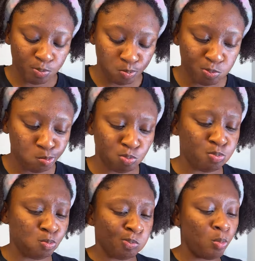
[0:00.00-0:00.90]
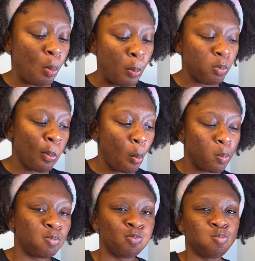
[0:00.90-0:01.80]
one because it does not bite as
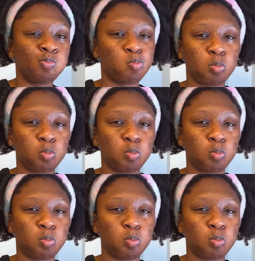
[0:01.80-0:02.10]
much.